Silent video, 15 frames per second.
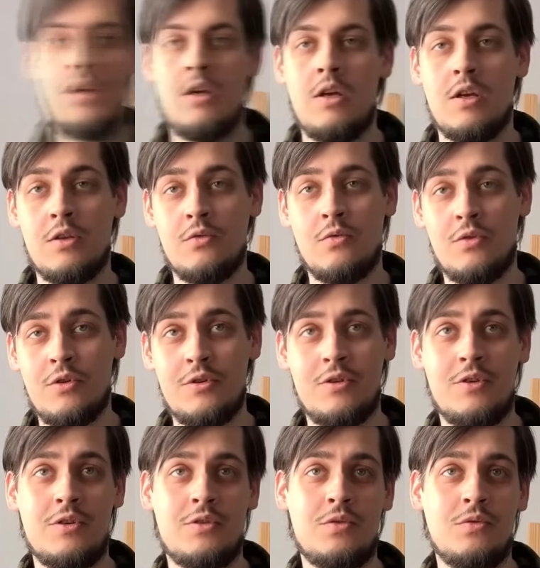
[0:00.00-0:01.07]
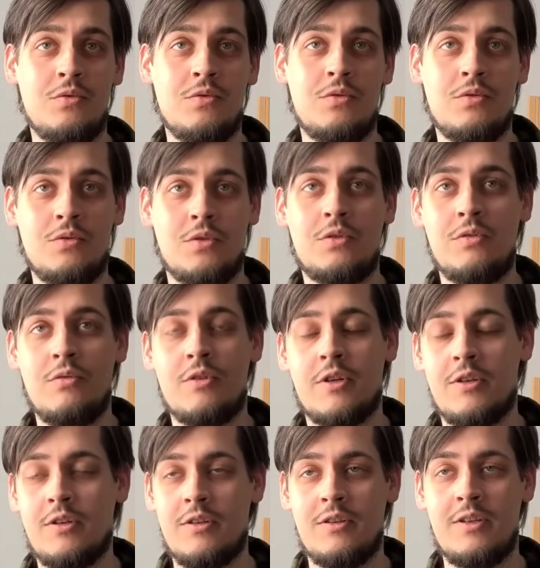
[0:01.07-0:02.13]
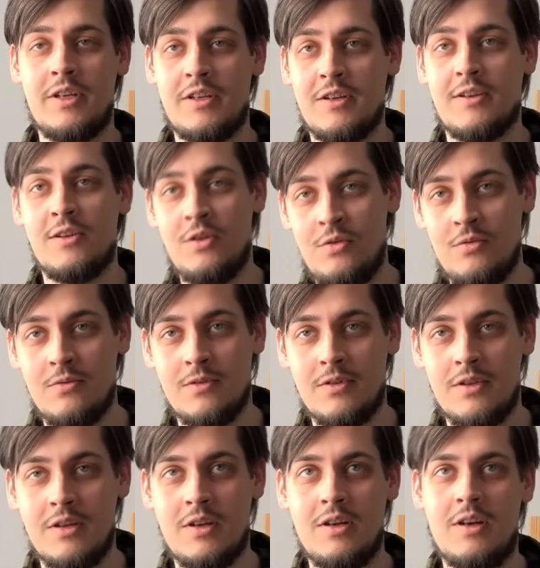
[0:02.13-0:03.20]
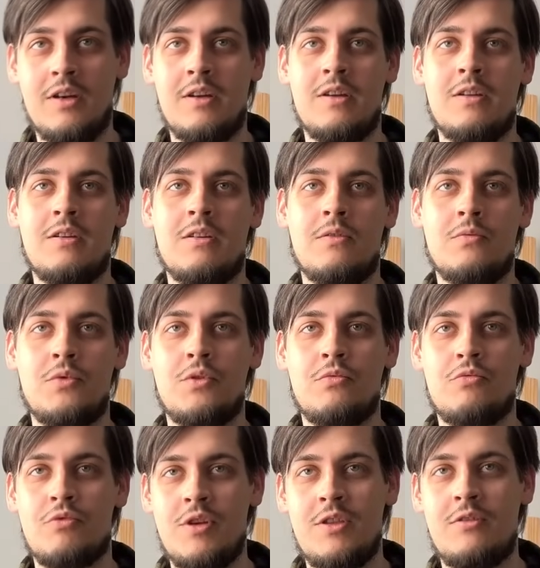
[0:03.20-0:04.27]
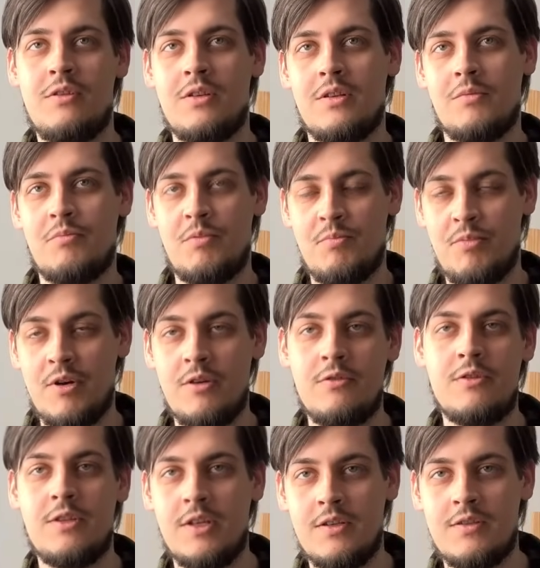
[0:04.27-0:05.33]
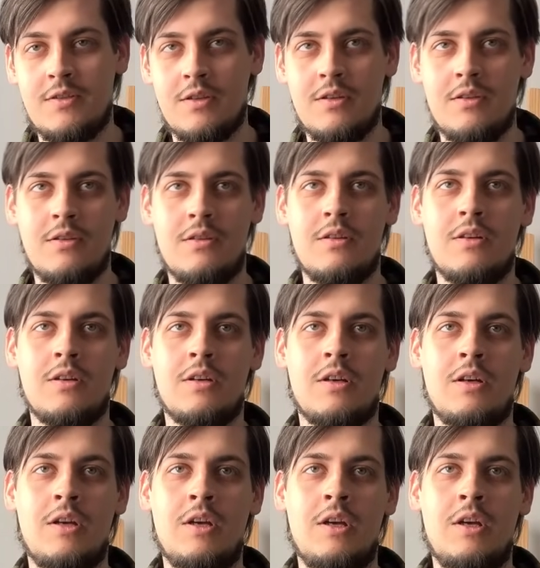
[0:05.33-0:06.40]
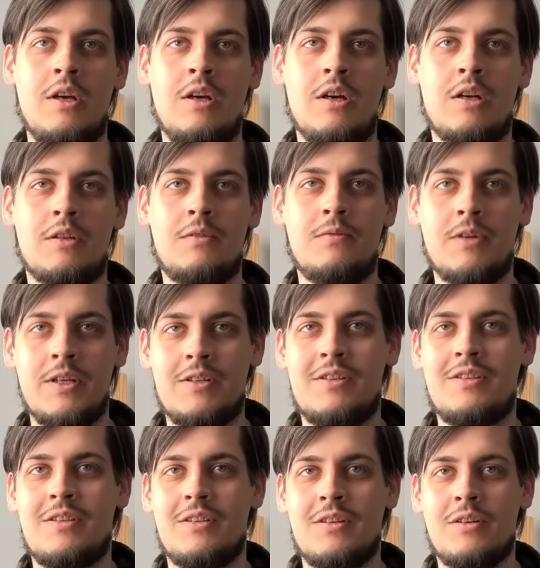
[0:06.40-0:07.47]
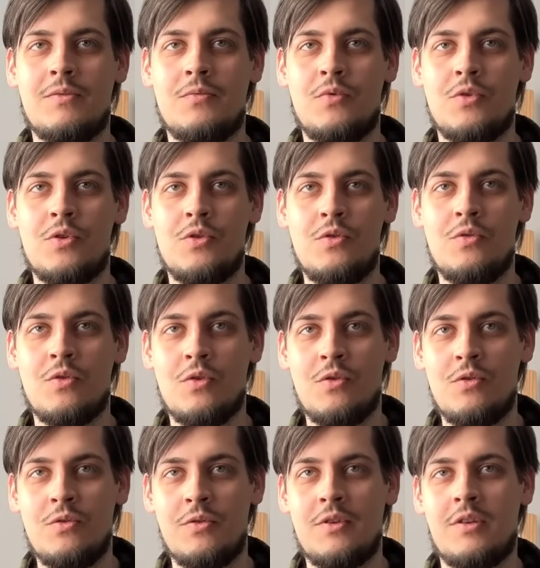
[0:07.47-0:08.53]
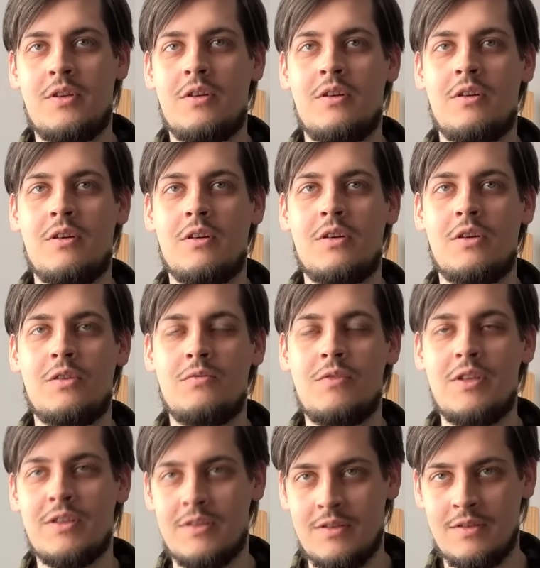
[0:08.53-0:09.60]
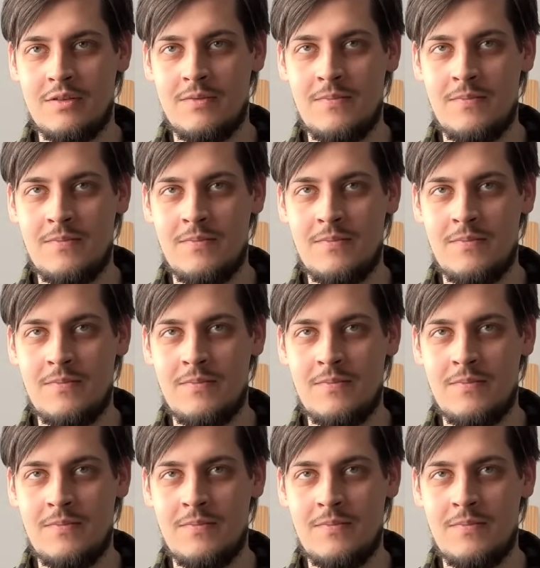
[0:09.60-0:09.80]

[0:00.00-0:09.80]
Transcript: In order to not look like a clone, I will read the prepared text in the advance for your own convenience.